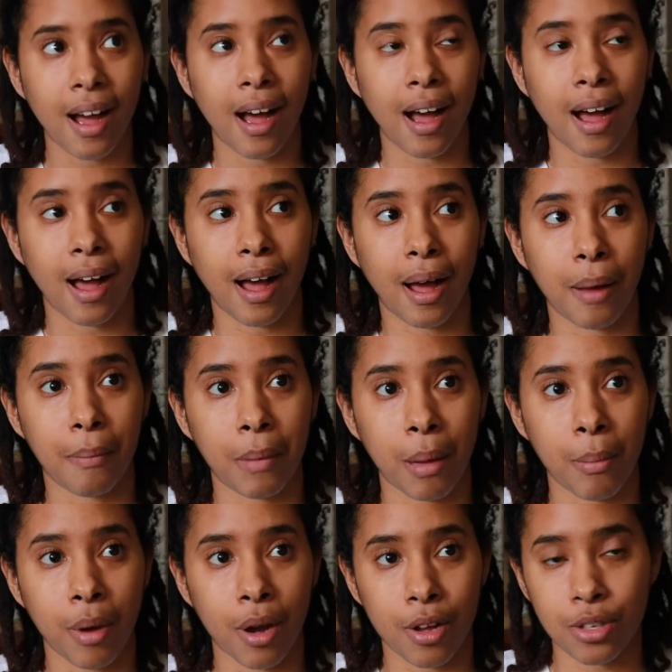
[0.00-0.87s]

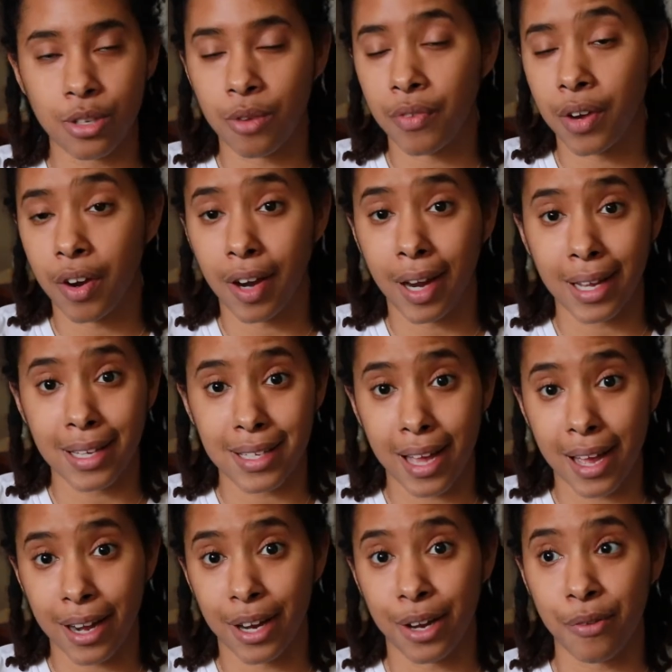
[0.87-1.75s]
I'm also very
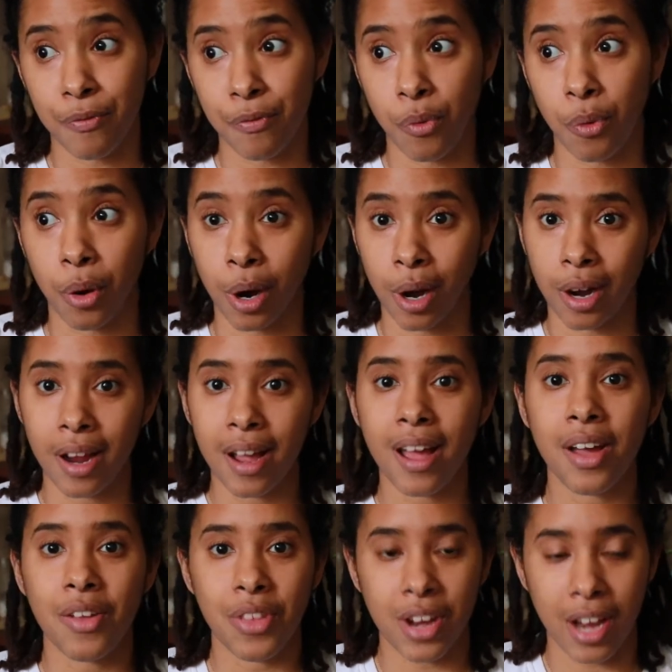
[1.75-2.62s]
excited for
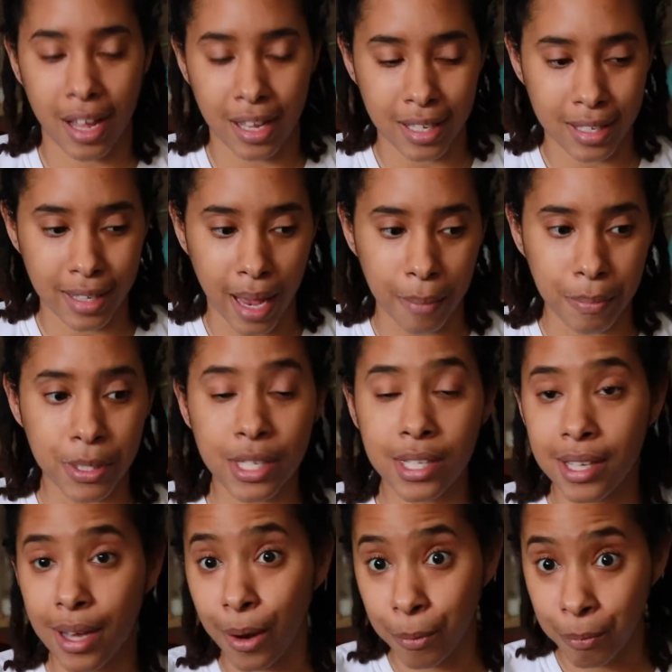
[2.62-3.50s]
the next steps.
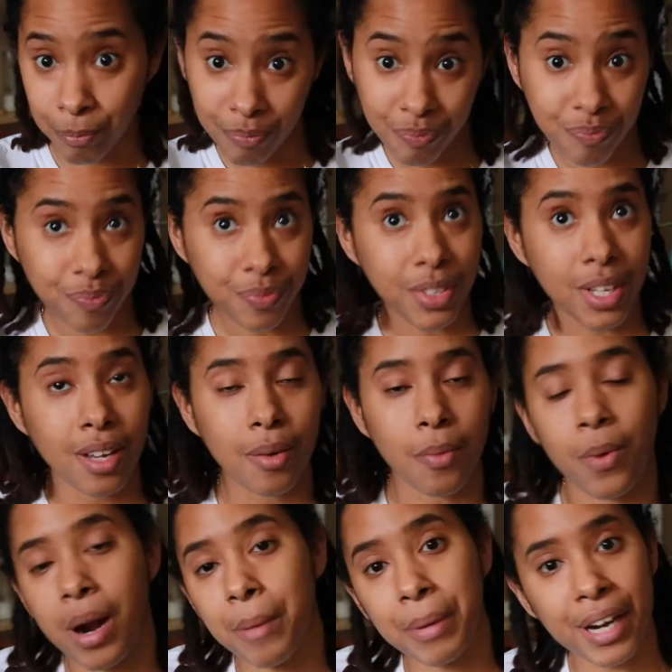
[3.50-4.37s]
So
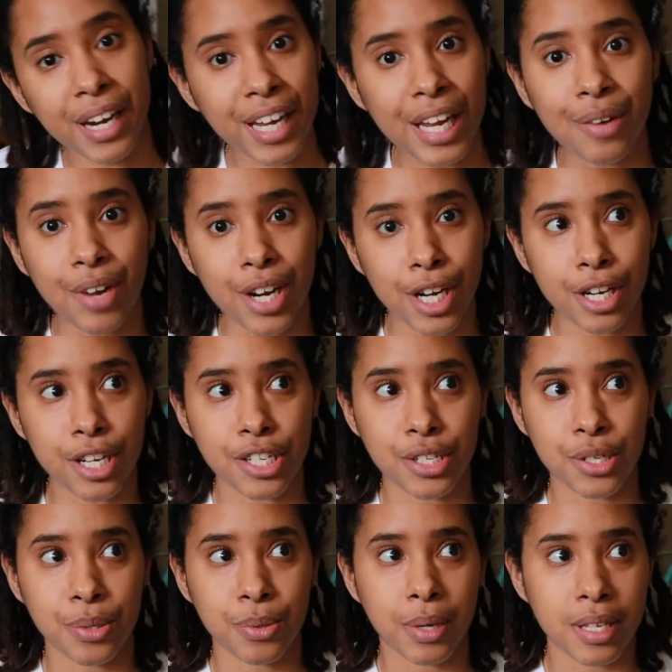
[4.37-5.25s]
what I'm gonna get ready to
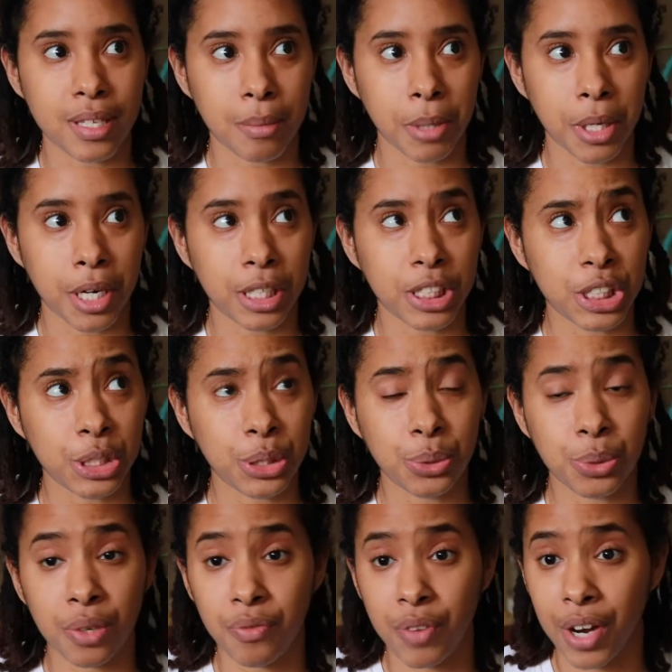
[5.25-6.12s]
do is I'm gonna just
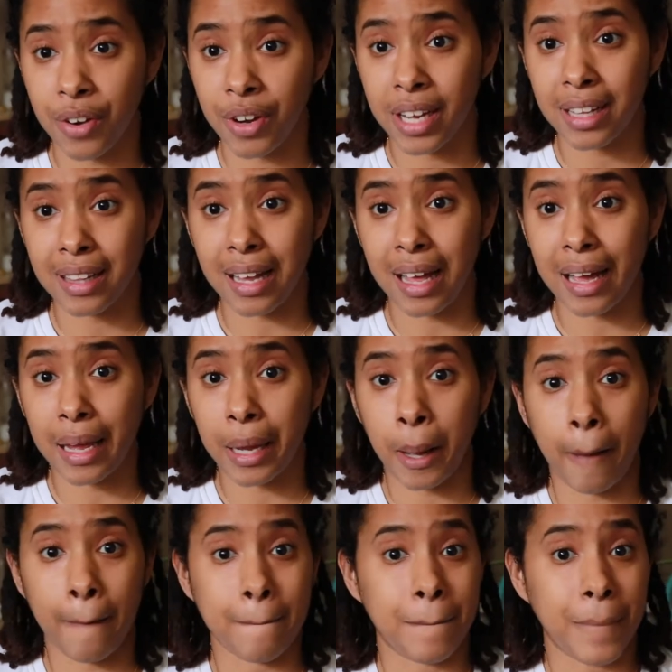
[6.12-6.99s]
do a very
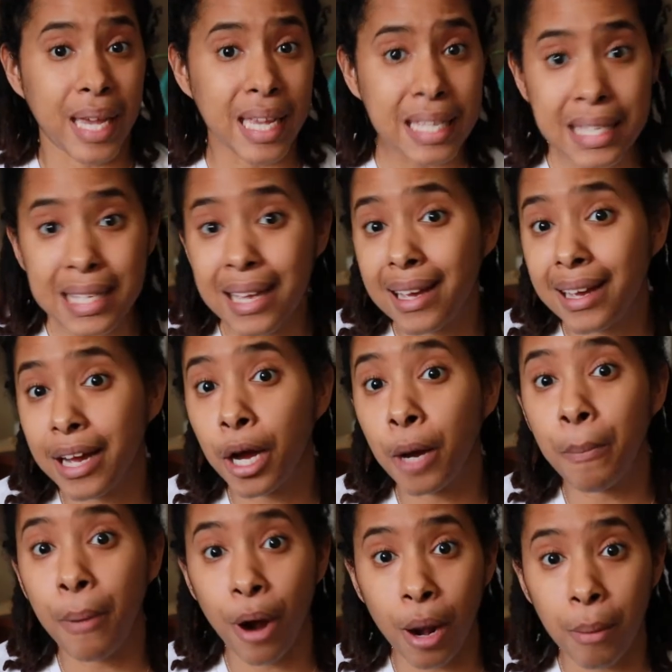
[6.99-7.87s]
basic
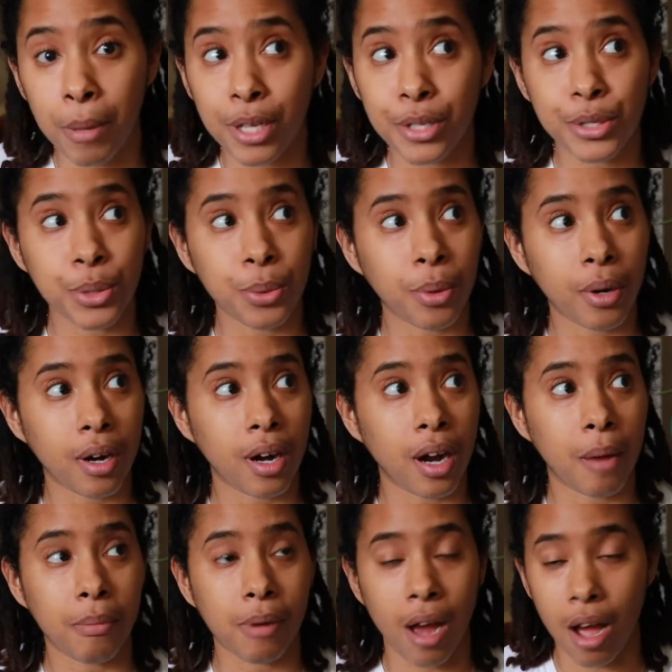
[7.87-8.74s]
apartment
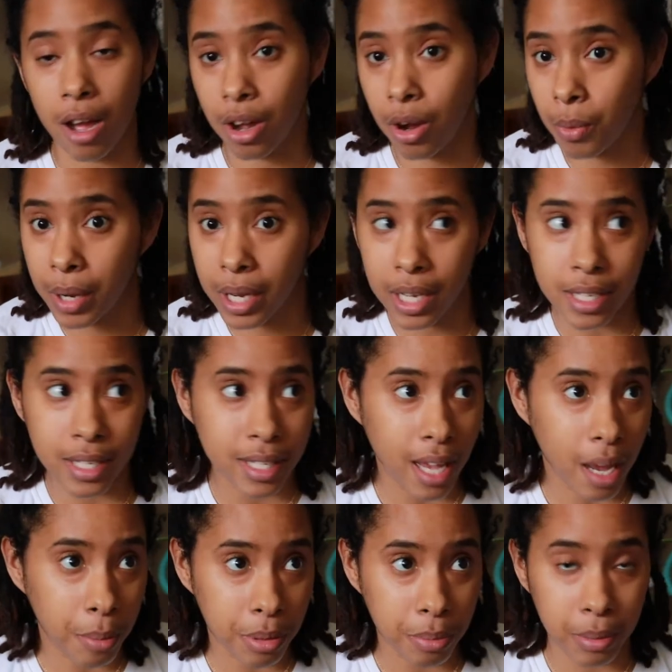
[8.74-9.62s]
tour. I'm not going in
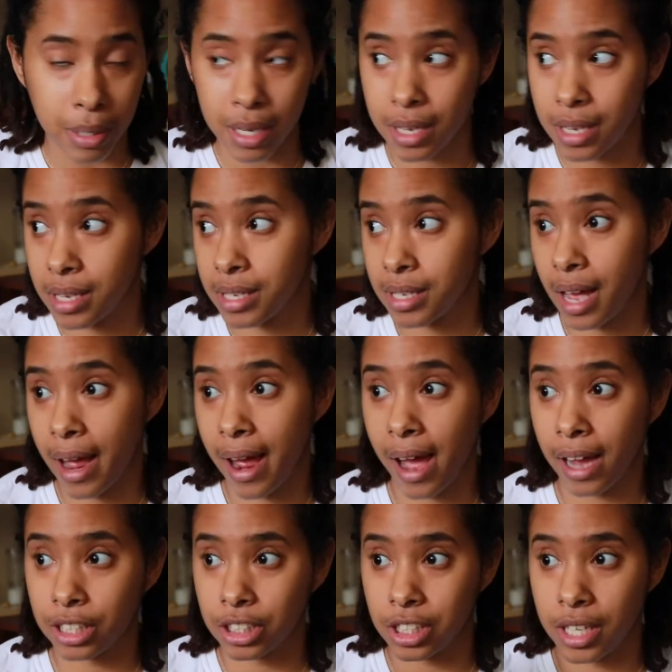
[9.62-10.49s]
depth because I
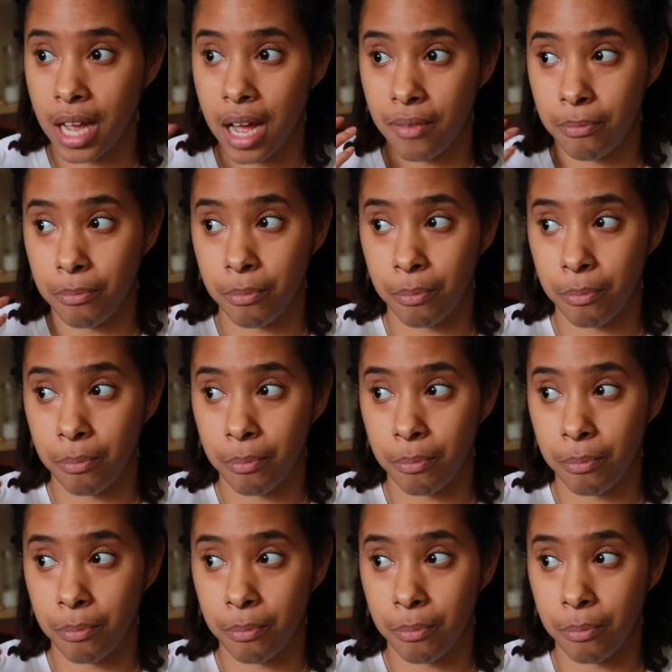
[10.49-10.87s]
actually have